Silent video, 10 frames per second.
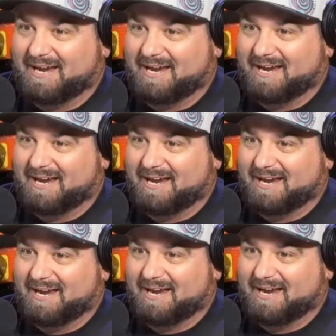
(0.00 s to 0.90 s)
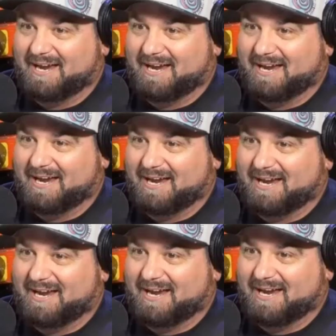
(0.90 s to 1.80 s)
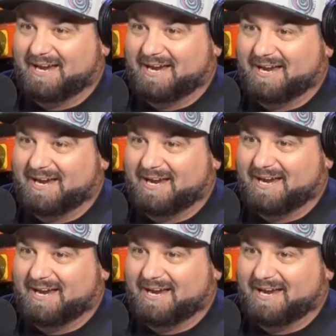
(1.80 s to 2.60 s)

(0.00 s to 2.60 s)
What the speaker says: (silence)